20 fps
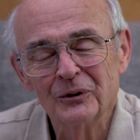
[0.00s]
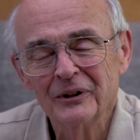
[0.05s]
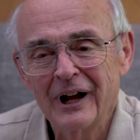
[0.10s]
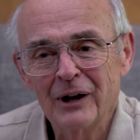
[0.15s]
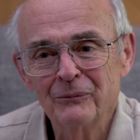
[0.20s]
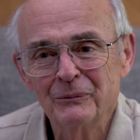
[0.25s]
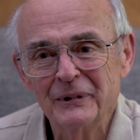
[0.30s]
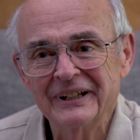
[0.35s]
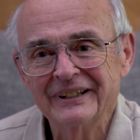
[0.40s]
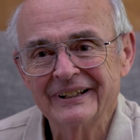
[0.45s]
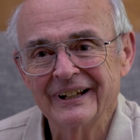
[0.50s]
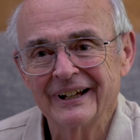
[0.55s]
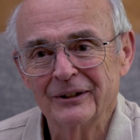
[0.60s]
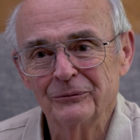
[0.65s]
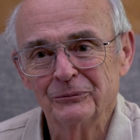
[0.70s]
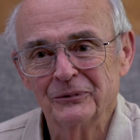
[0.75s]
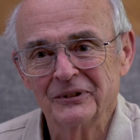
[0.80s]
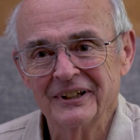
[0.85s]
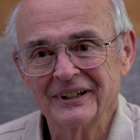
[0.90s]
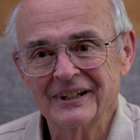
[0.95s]
How many
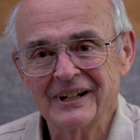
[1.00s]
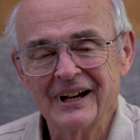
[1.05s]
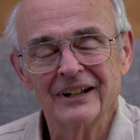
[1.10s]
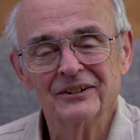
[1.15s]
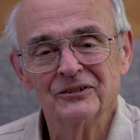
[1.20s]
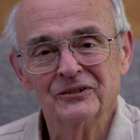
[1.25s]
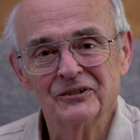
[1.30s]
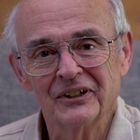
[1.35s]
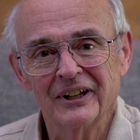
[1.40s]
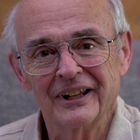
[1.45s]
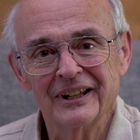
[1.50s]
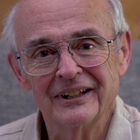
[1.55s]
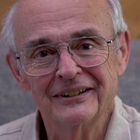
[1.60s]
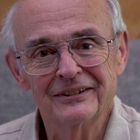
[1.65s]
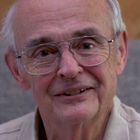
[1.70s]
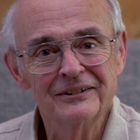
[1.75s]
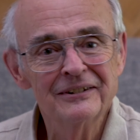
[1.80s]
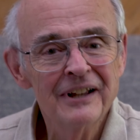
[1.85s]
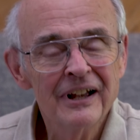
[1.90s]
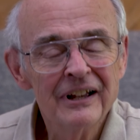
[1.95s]
times did God say,
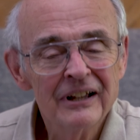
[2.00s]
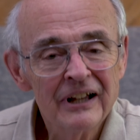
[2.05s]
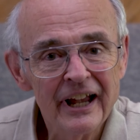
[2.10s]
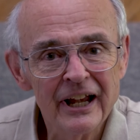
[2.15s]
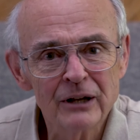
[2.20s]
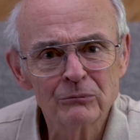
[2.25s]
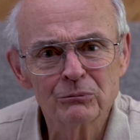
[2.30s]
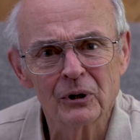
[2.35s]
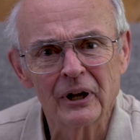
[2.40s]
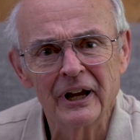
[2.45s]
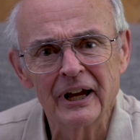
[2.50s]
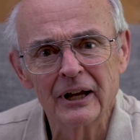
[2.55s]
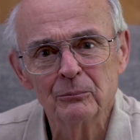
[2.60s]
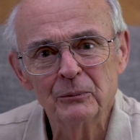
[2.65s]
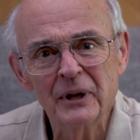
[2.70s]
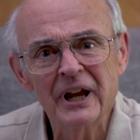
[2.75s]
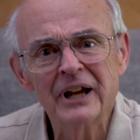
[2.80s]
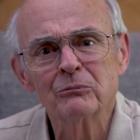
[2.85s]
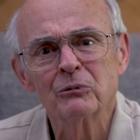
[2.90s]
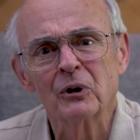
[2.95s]

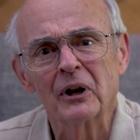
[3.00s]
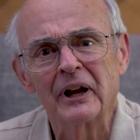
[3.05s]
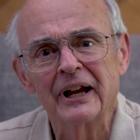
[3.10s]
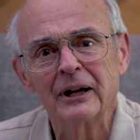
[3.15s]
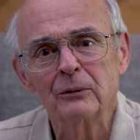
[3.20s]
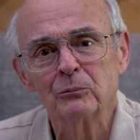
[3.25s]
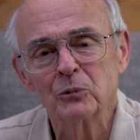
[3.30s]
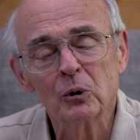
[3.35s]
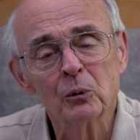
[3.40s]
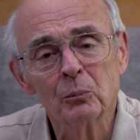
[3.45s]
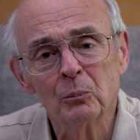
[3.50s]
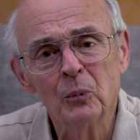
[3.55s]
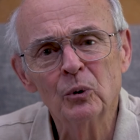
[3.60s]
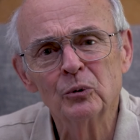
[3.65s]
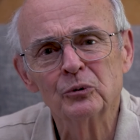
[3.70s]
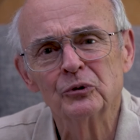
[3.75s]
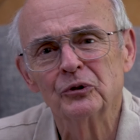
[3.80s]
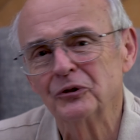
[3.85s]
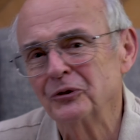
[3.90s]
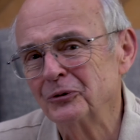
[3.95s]
Abraham, Abraham, or
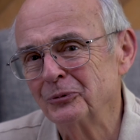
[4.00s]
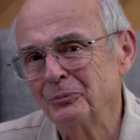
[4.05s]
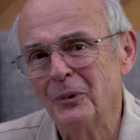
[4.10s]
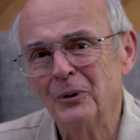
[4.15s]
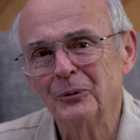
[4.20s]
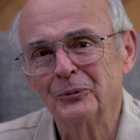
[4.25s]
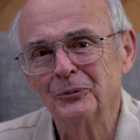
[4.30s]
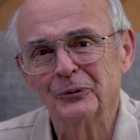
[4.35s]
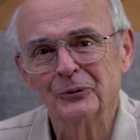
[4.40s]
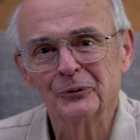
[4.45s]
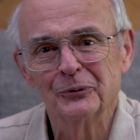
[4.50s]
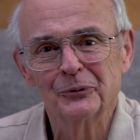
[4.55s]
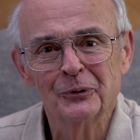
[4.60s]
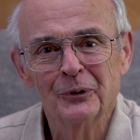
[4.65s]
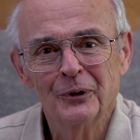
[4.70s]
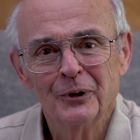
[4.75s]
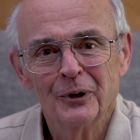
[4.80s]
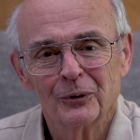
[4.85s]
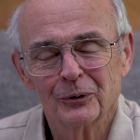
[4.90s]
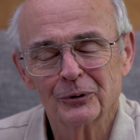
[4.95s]
Moses, Moses,
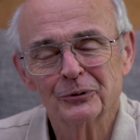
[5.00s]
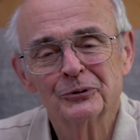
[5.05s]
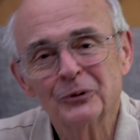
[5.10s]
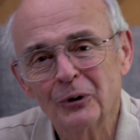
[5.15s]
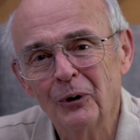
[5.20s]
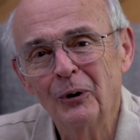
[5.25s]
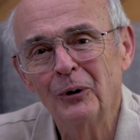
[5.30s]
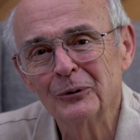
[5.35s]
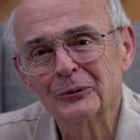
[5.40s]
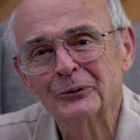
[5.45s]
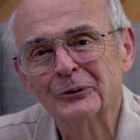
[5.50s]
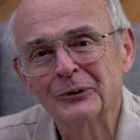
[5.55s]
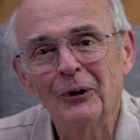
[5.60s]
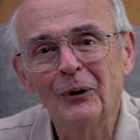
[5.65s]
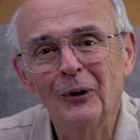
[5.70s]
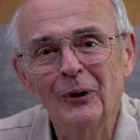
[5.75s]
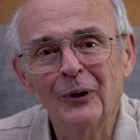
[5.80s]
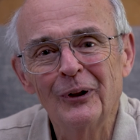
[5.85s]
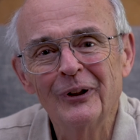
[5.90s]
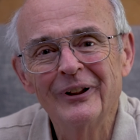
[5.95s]
or Saul,
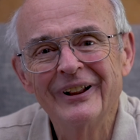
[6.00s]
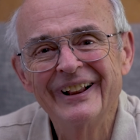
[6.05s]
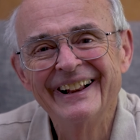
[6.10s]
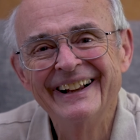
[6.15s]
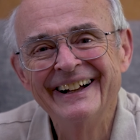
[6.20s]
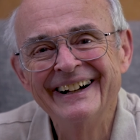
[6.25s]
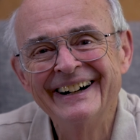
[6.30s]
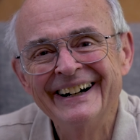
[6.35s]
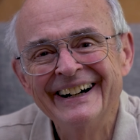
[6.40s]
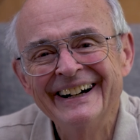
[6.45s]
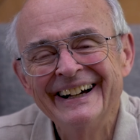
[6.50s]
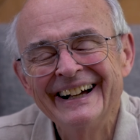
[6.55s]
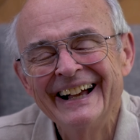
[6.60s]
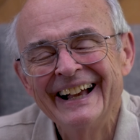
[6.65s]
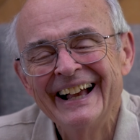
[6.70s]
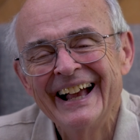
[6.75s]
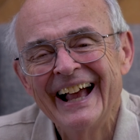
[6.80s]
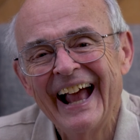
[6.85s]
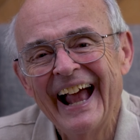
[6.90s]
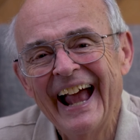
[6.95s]
Saul?
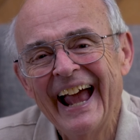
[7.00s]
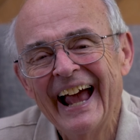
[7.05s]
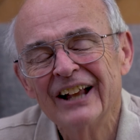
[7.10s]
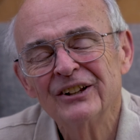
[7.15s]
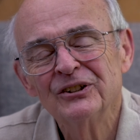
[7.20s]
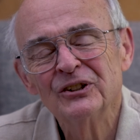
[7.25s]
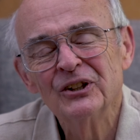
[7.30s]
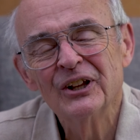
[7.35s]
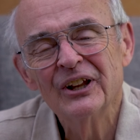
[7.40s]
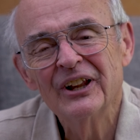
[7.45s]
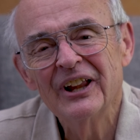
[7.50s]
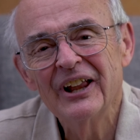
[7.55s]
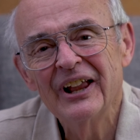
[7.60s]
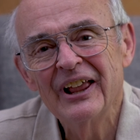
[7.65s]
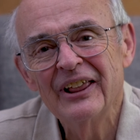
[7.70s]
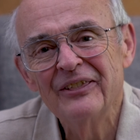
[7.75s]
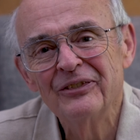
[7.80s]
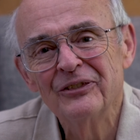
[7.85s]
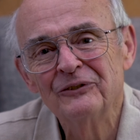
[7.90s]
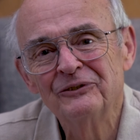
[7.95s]
And
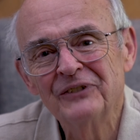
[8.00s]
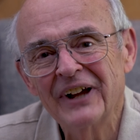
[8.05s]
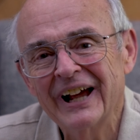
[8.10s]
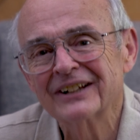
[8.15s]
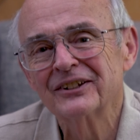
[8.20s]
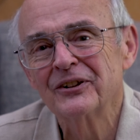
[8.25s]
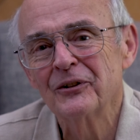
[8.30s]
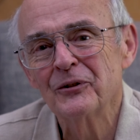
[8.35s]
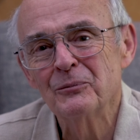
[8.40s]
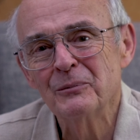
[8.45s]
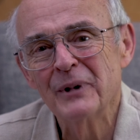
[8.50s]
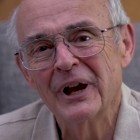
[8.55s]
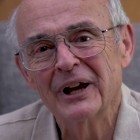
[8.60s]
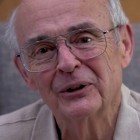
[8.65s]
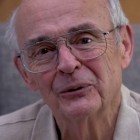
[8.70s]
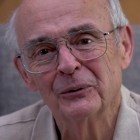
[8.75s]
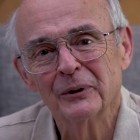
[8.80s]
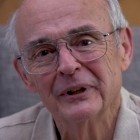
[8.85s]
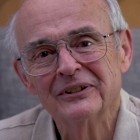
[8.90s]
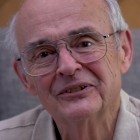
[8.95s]
the fact of the
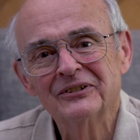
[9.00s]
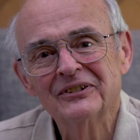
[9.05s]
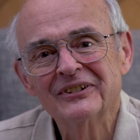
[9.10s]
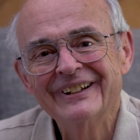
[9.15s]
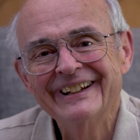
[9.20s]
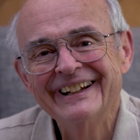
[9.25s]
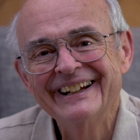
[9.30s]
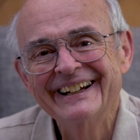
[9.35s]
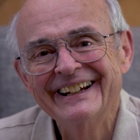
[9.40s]
matter is,